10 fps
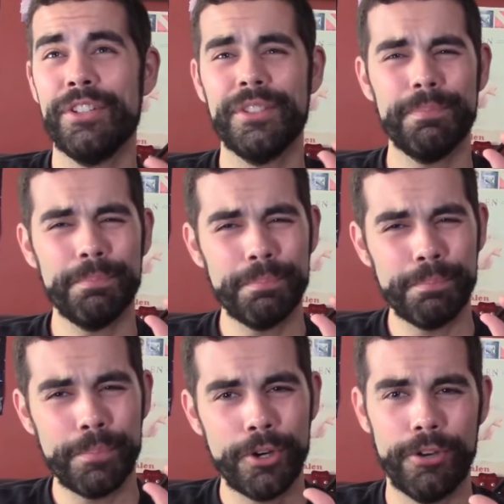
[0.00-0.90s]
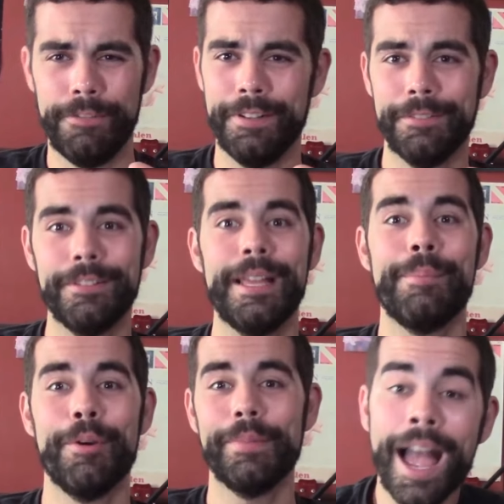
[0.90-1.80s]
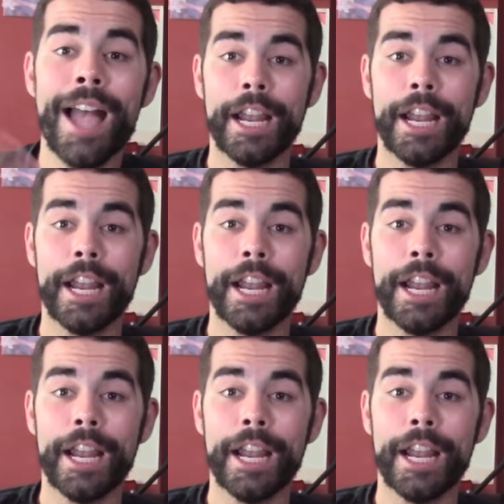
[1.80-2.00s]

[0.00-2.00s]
It's just perfect for that moment.